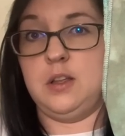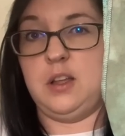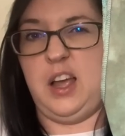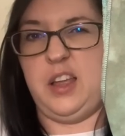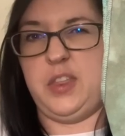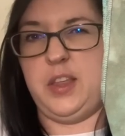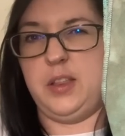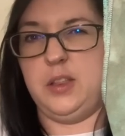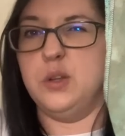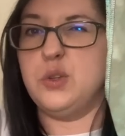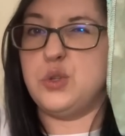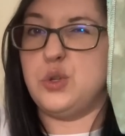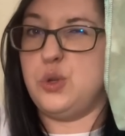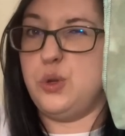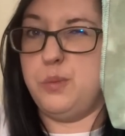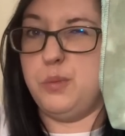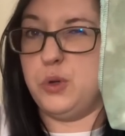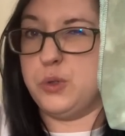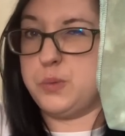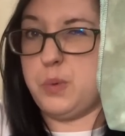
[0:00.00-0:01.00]
I think the two
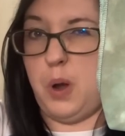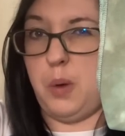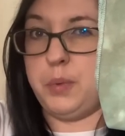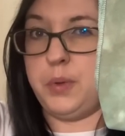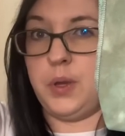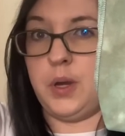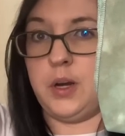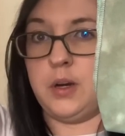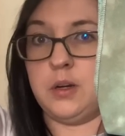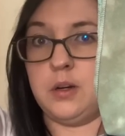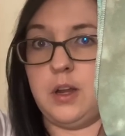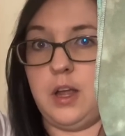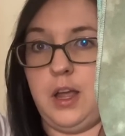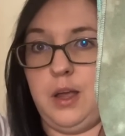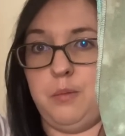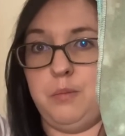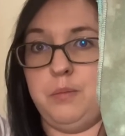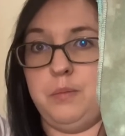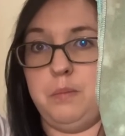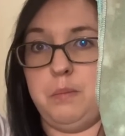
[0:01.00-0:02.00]
most popular
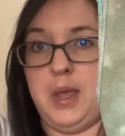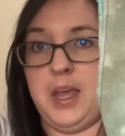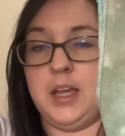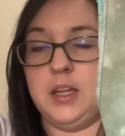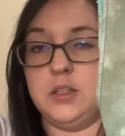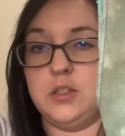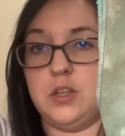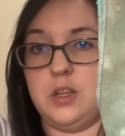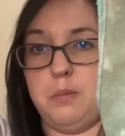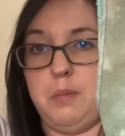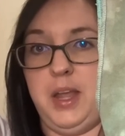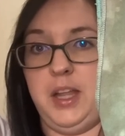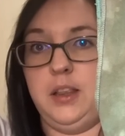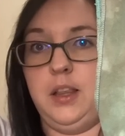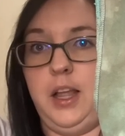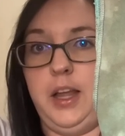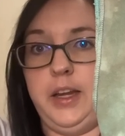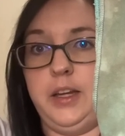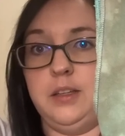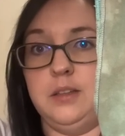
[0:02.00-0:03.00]
um, make it to the main
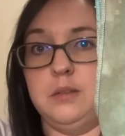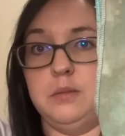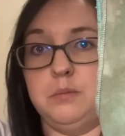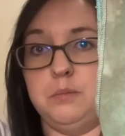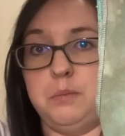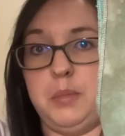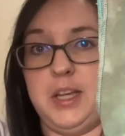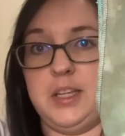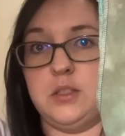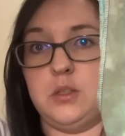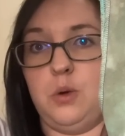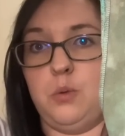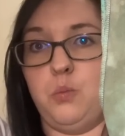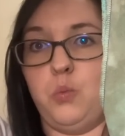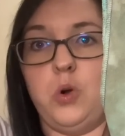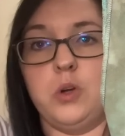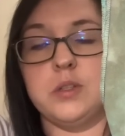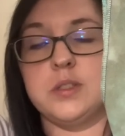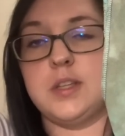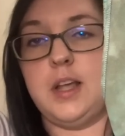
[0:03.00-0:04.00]
line based on
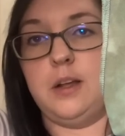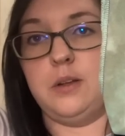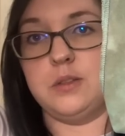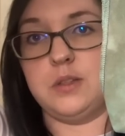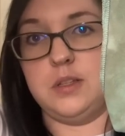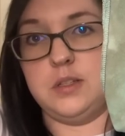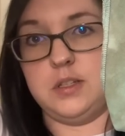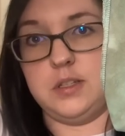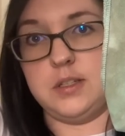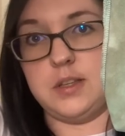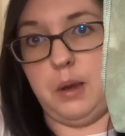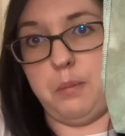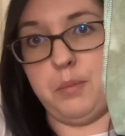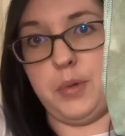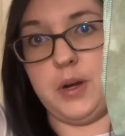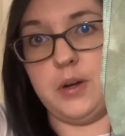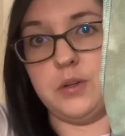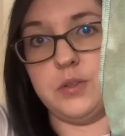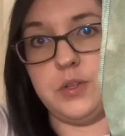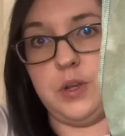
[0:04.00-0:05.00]
what sells in
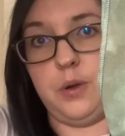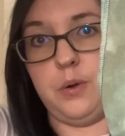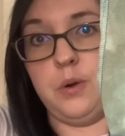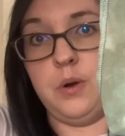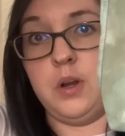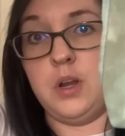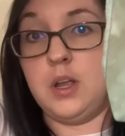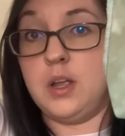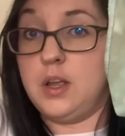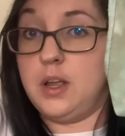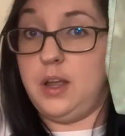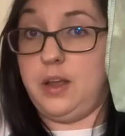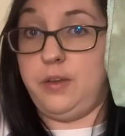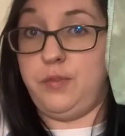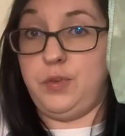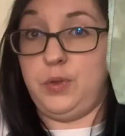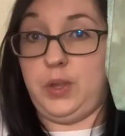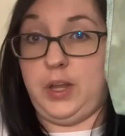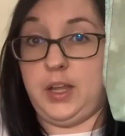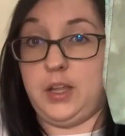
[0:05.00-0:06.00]
December. So if
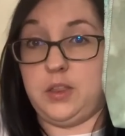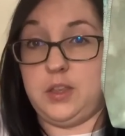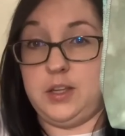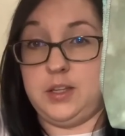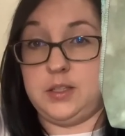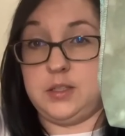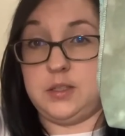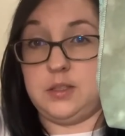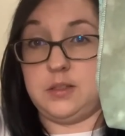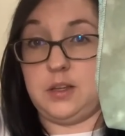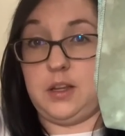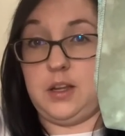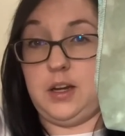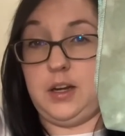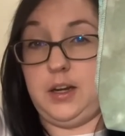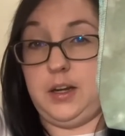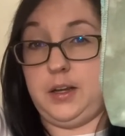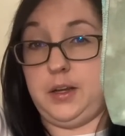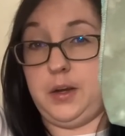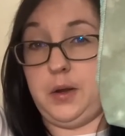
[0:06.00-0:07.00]
you like this kind
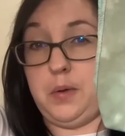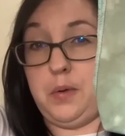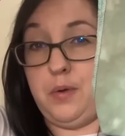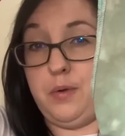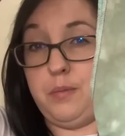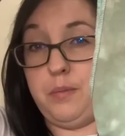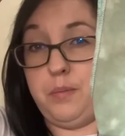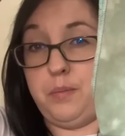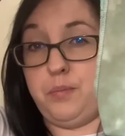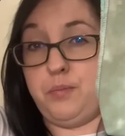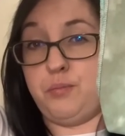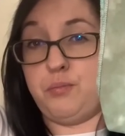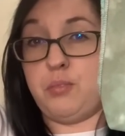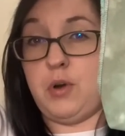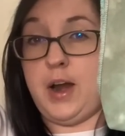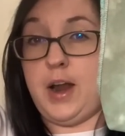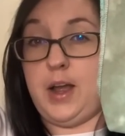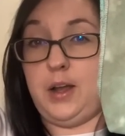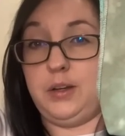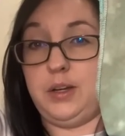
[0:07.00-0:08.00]
of
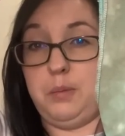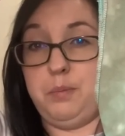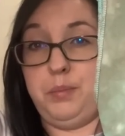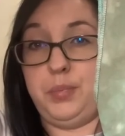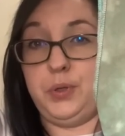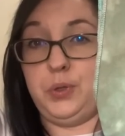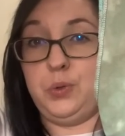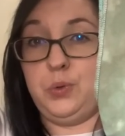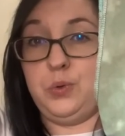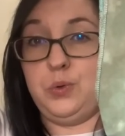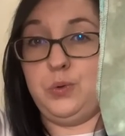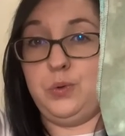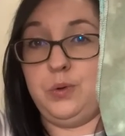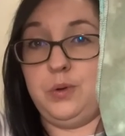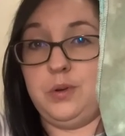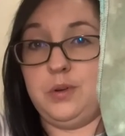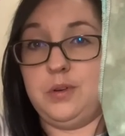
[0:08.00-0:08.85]
browny blue